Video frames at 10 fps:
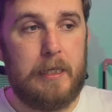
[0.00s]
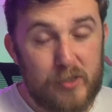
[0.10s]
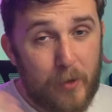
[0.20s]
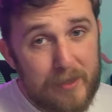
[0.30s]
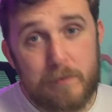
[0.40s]

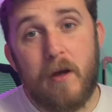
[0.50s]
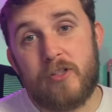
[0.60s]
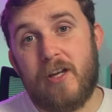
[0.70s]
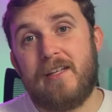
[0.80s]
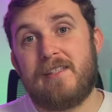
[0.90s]
So as much
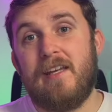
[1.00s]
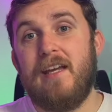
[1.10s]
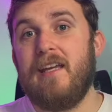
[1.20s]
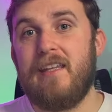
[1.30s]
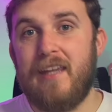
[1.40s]
as
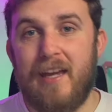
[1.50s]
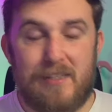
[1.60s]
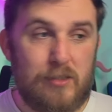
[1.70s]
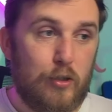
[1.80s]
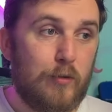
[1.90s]

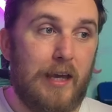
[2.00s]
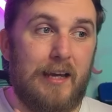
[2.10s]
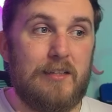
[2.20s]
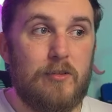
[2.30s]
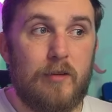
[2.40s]
yes, you
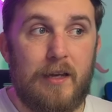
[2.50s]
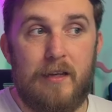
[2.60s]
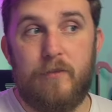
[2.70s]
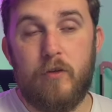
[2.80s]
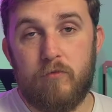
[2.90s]
can do that
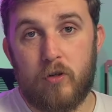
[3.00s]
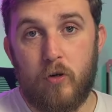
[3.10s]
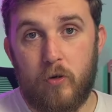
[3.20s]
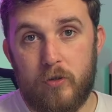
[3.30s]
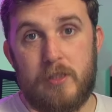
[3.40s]
if you
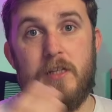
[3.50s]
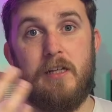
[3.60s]
record